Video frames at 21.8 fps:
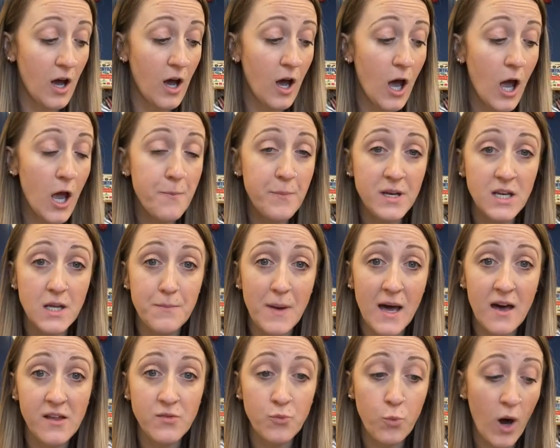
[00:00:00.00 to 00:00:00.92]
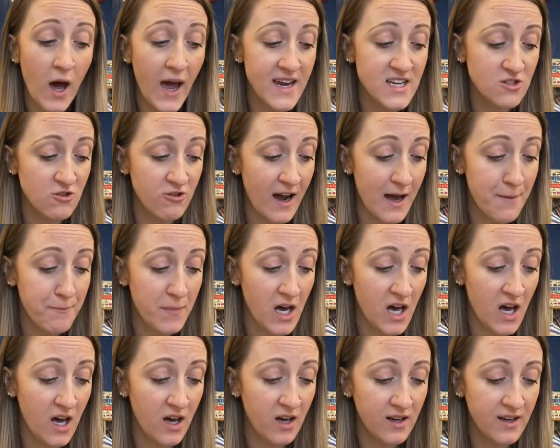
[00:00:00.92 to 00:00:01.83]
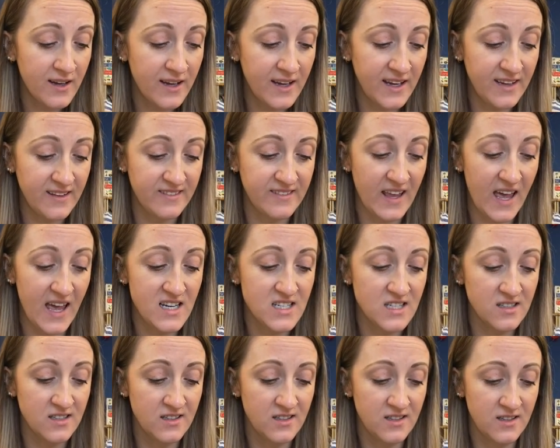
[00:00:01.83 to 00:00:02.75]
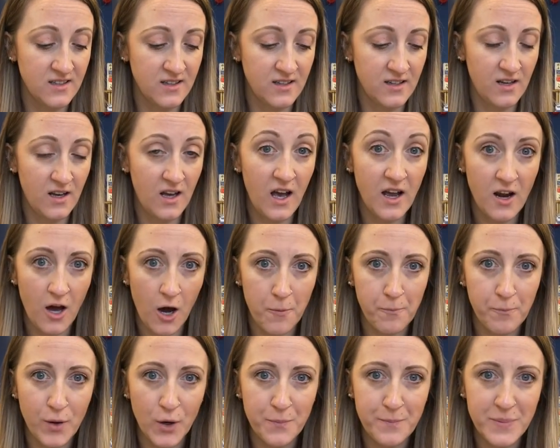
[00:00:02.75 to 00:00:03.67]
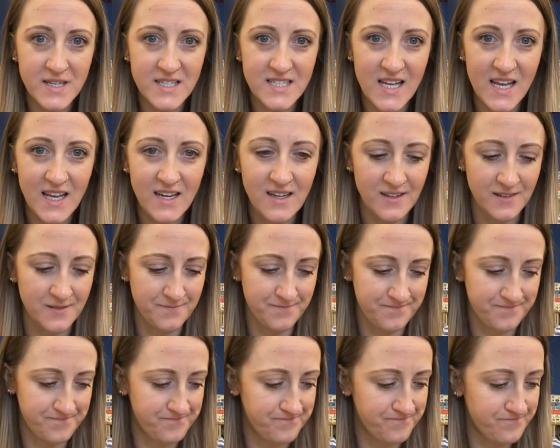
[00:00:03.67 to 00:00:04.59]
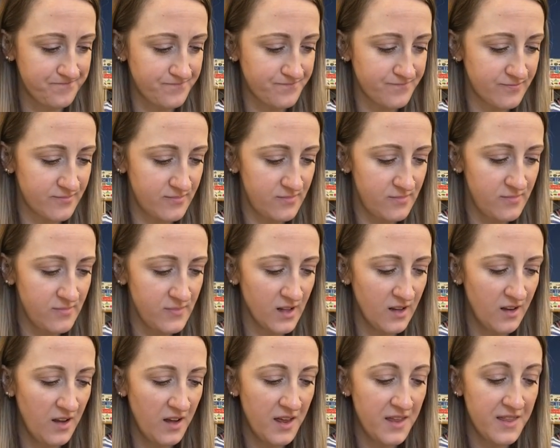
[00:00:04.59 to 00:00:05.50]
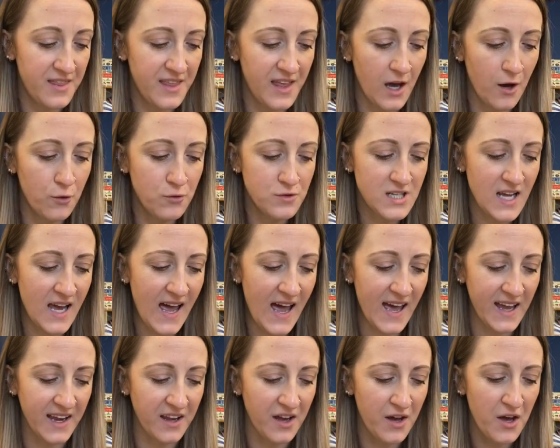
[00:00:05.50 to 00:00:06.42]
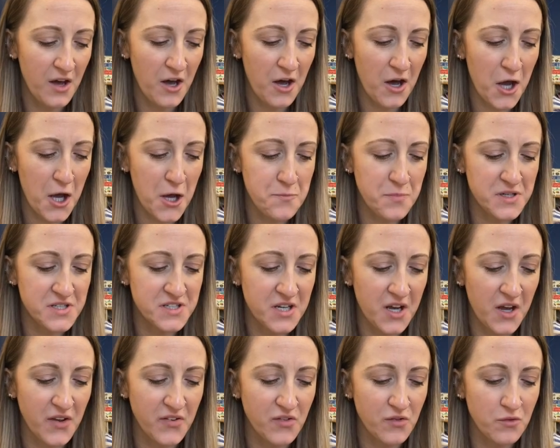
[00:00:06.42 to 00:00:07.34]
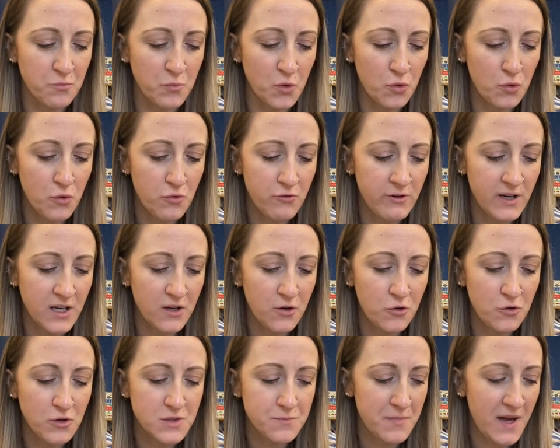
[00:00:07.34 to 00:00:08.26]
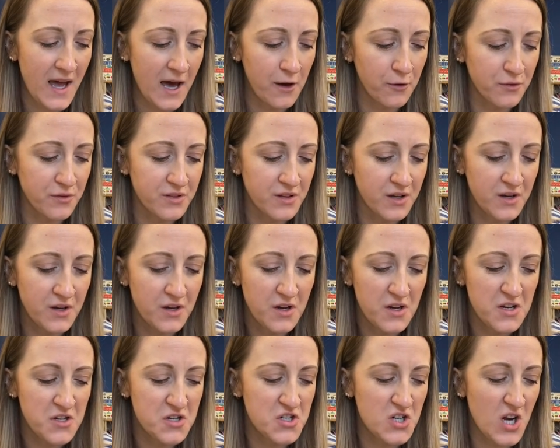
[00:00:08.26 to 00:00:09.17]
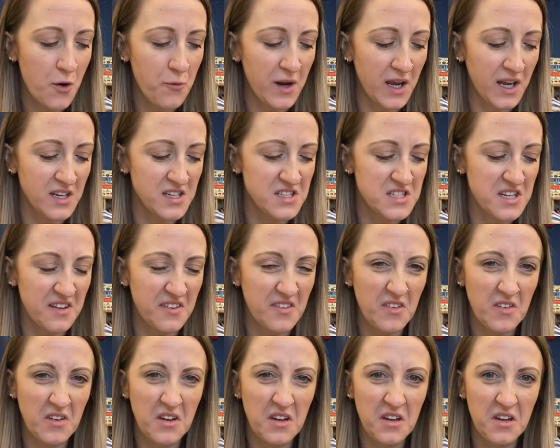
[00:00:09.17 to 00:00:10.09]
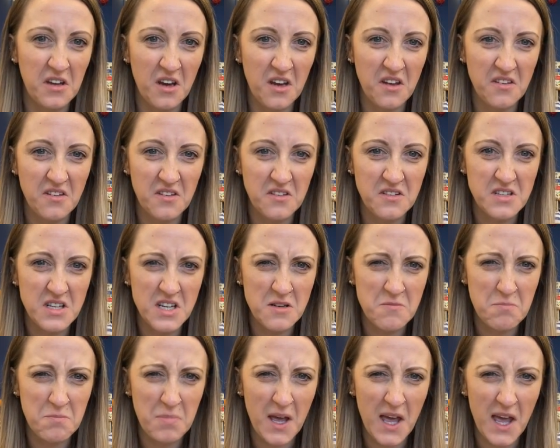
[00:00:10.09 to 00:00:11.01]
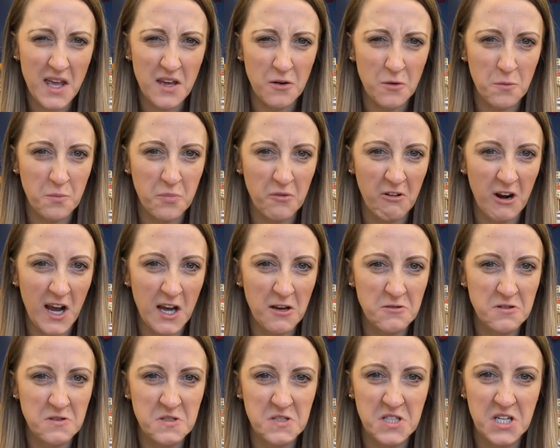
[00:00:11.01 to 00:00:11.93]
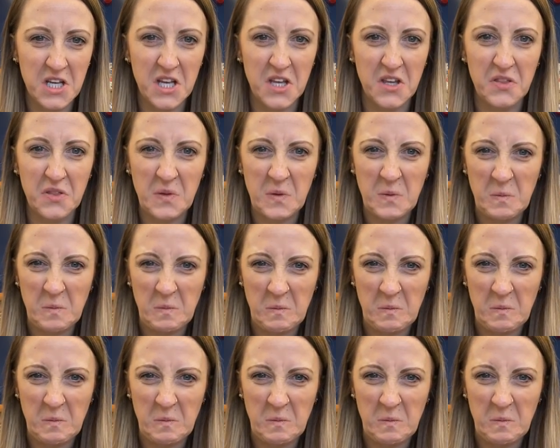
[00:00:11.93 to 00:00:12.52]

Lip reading: "Open your mouth wide, Grandma," he said, "and I'll pop it in." The old hag opened her small wrinkled mouth, showing disgusting pale brown teeth.